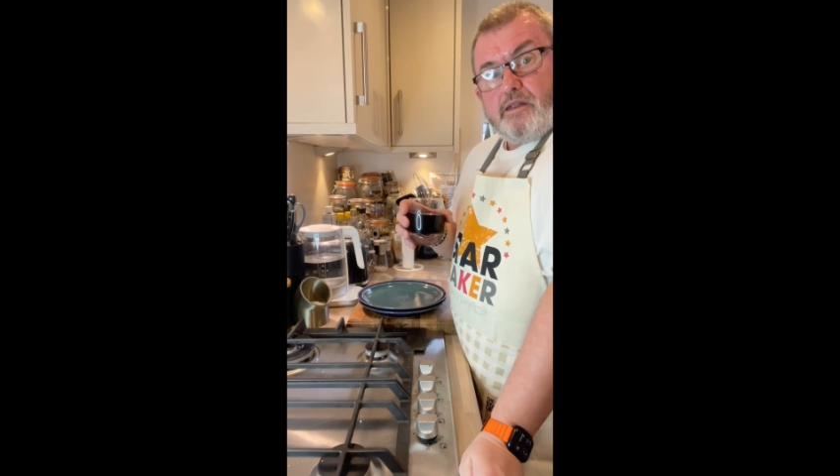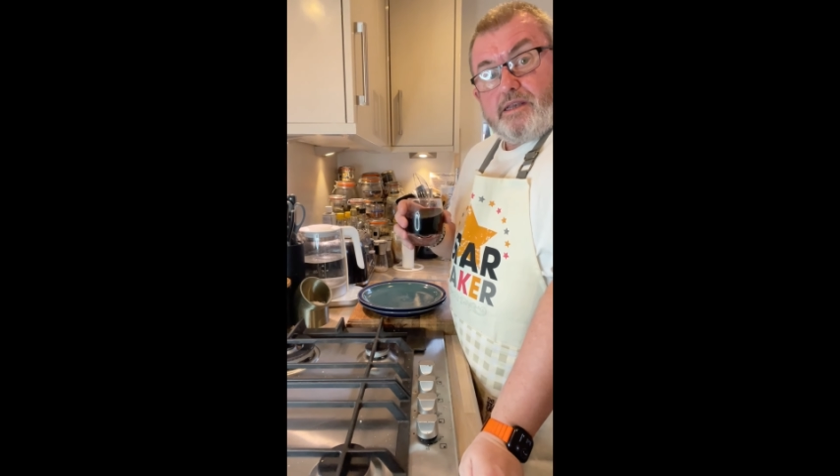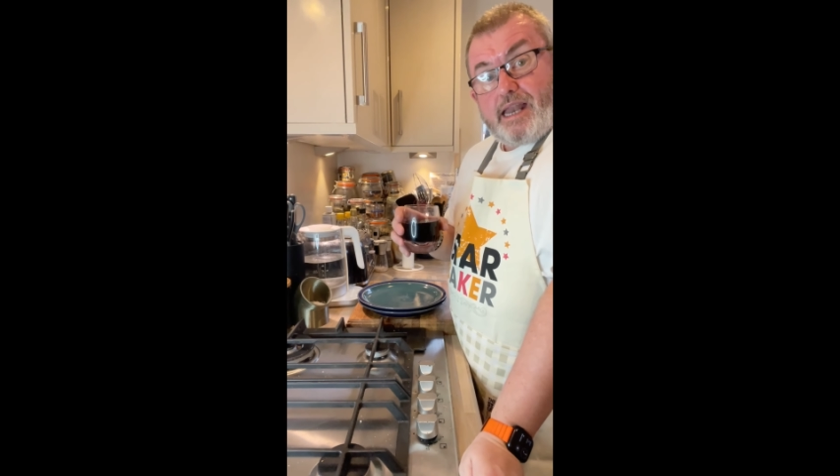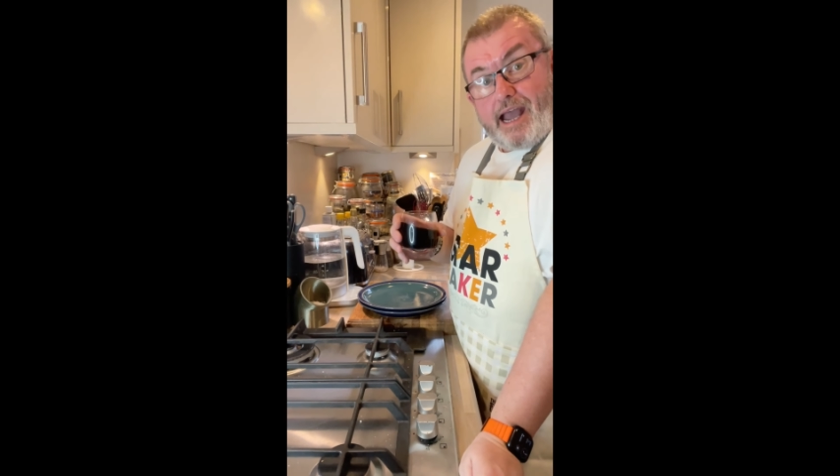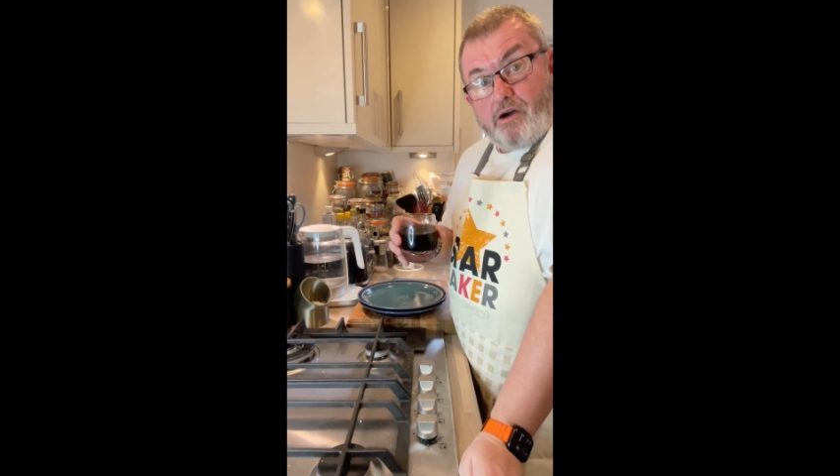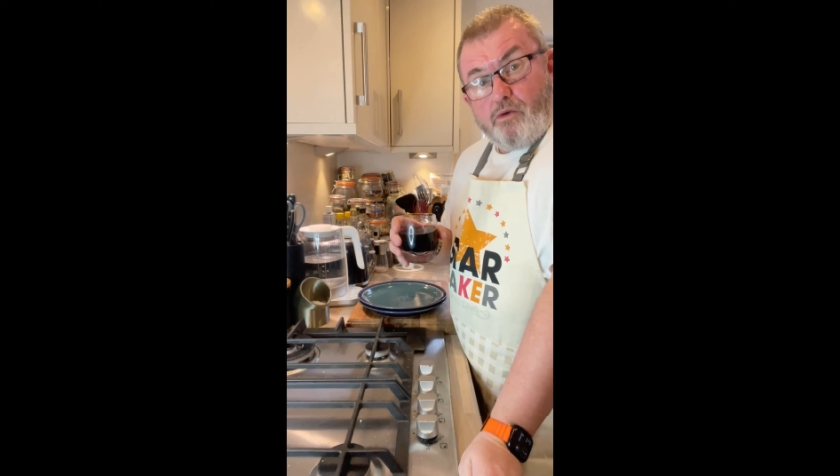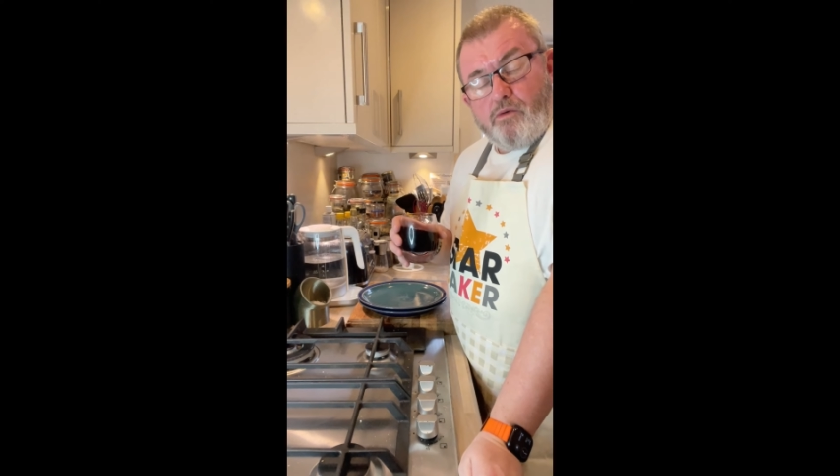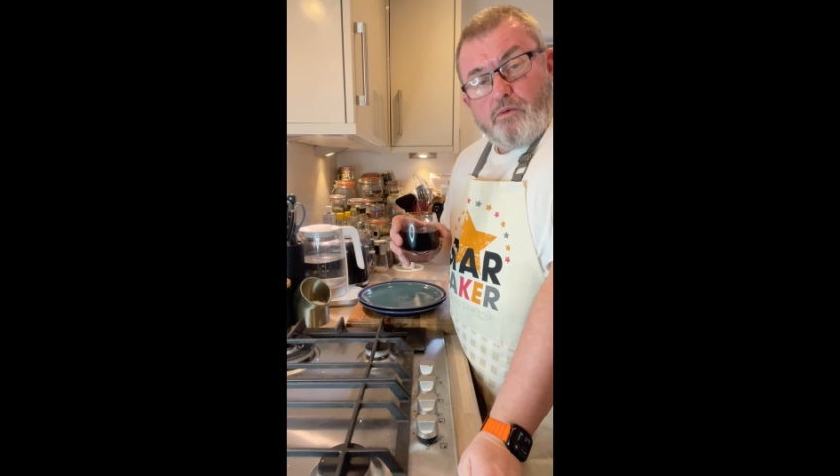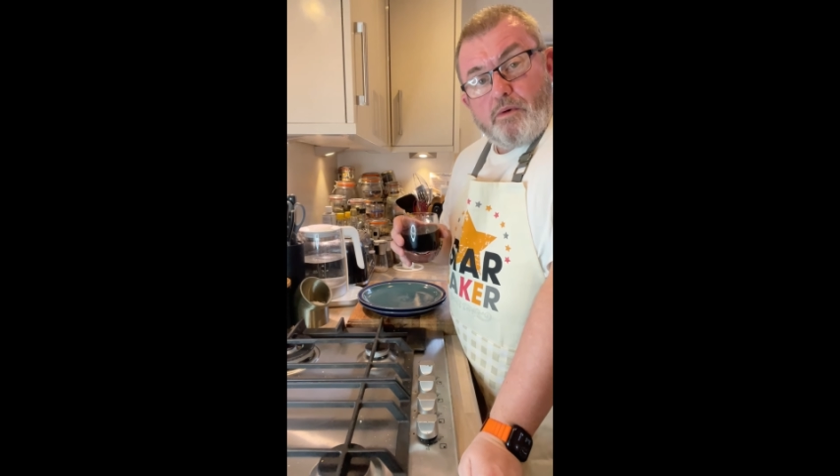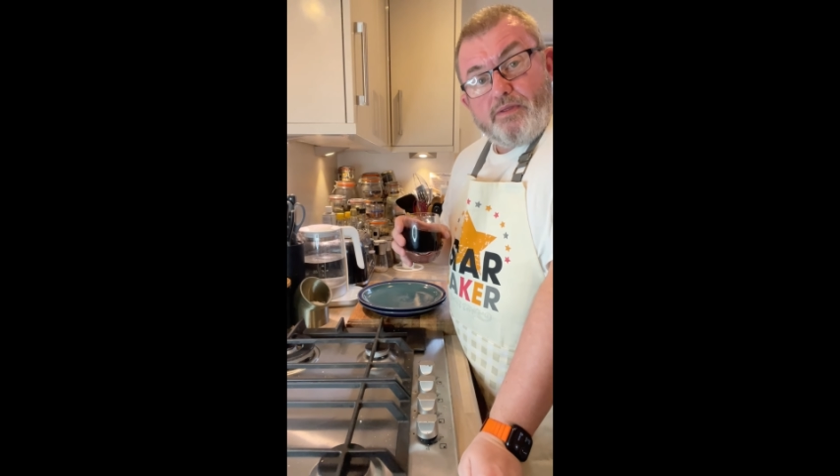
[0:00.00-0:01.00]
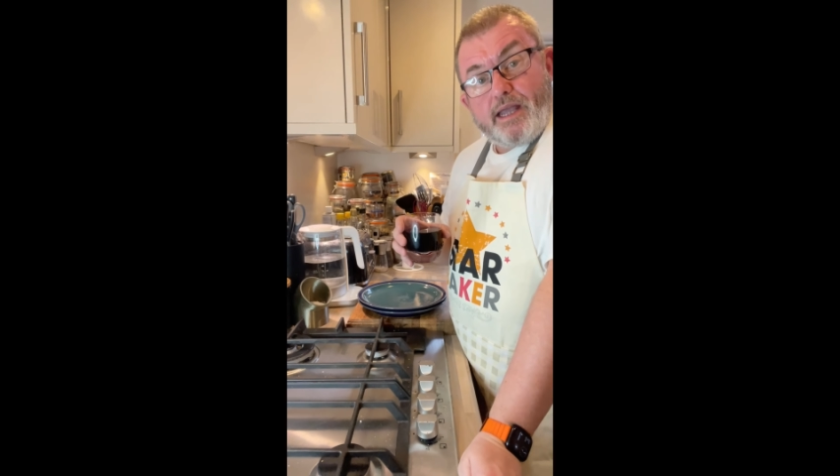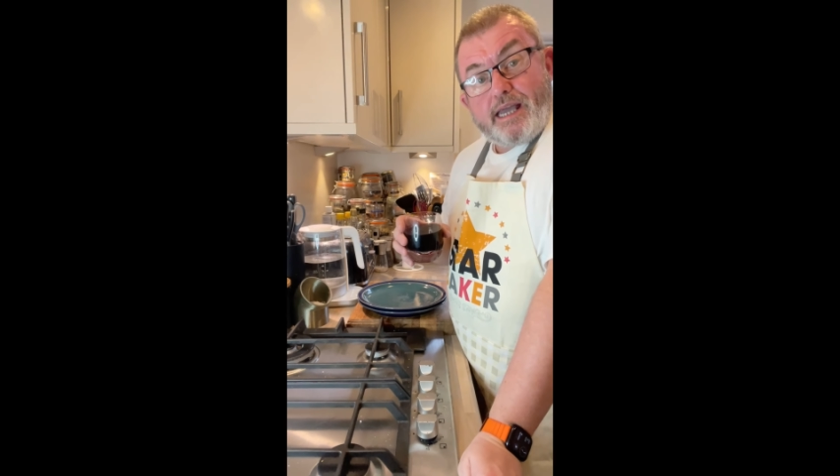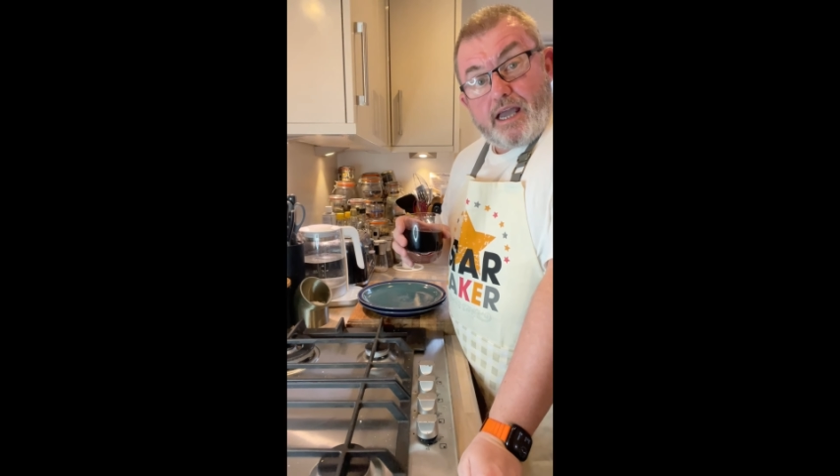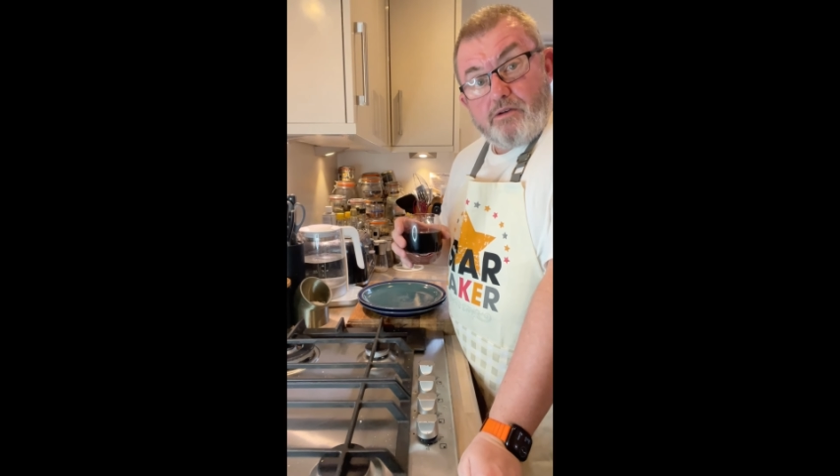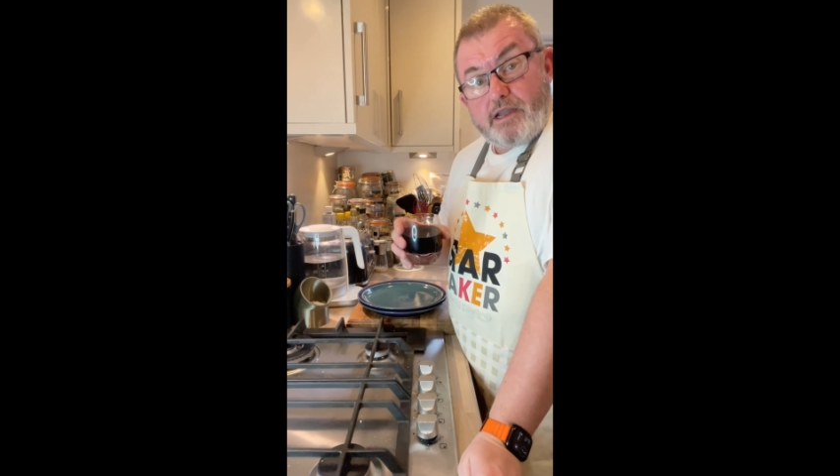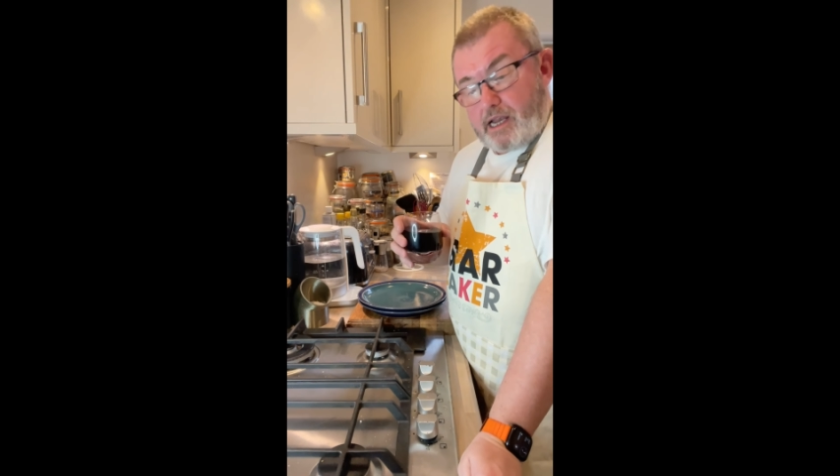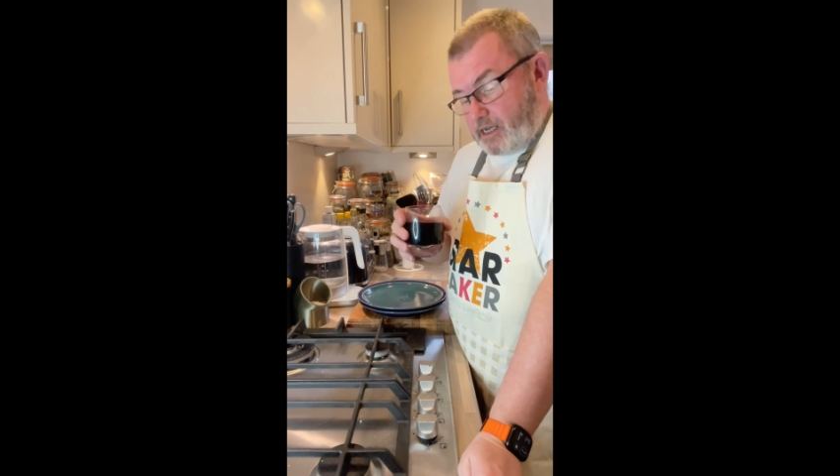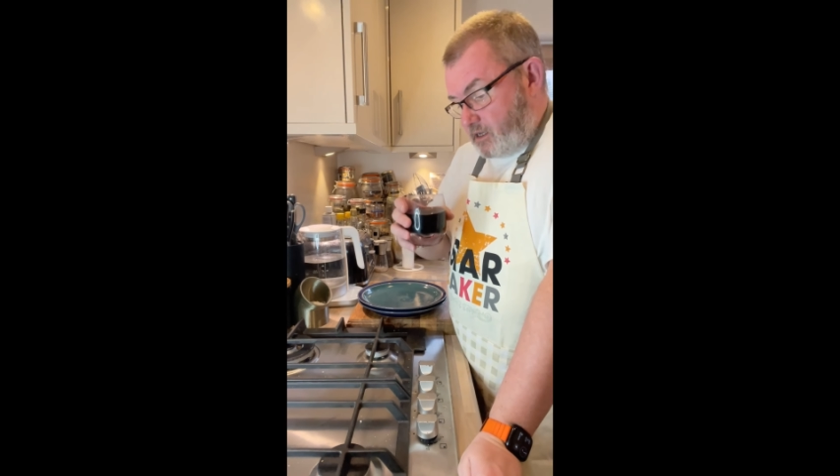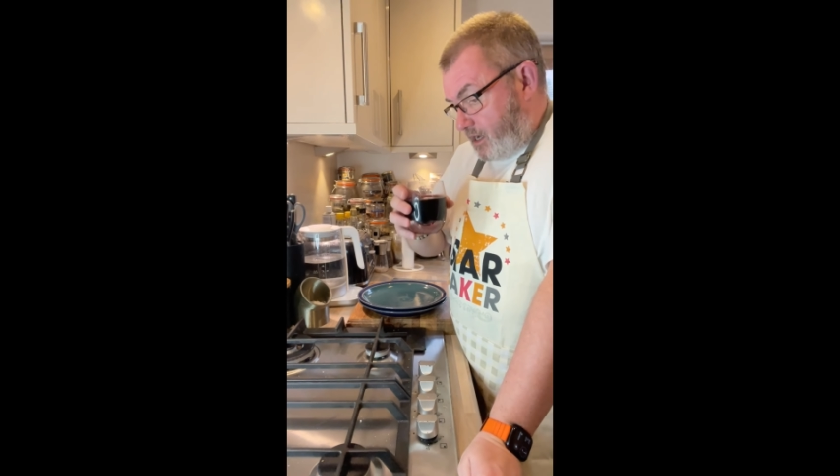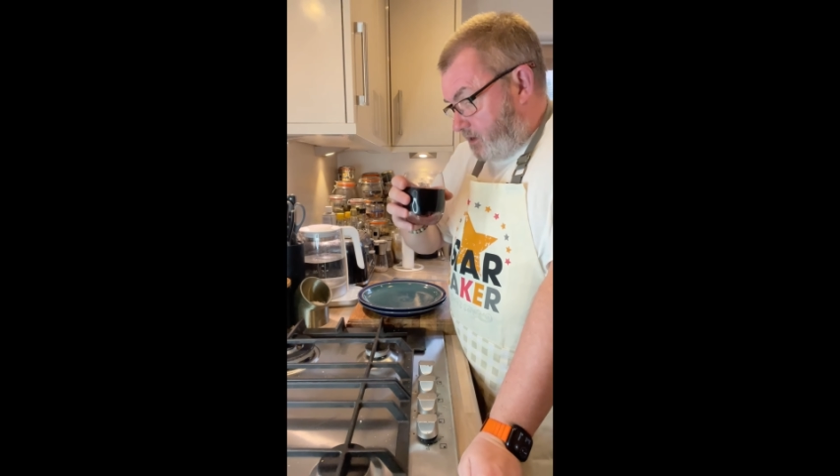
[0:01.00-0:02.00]
Now, when they
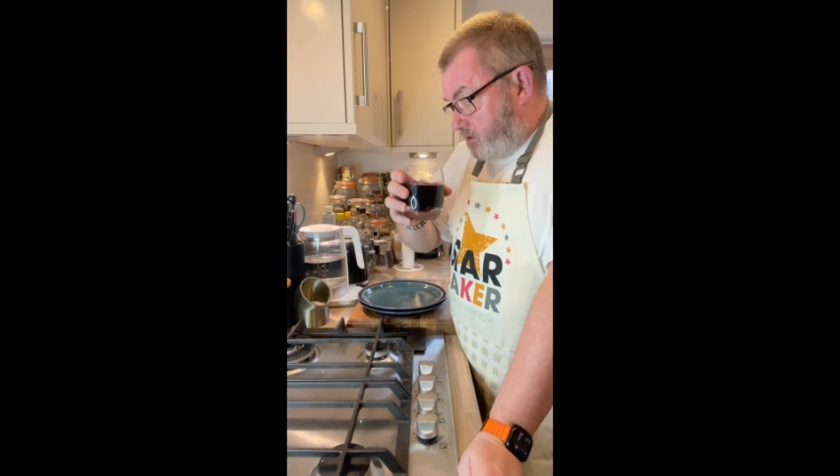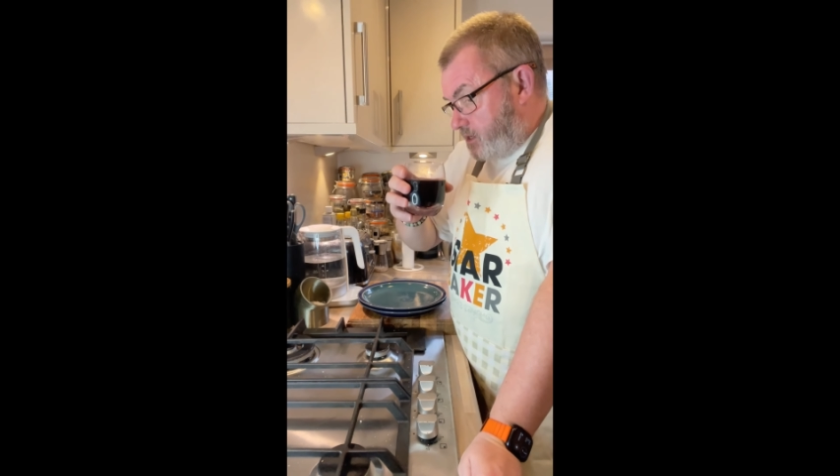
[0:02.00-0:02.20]
calculate, hang on,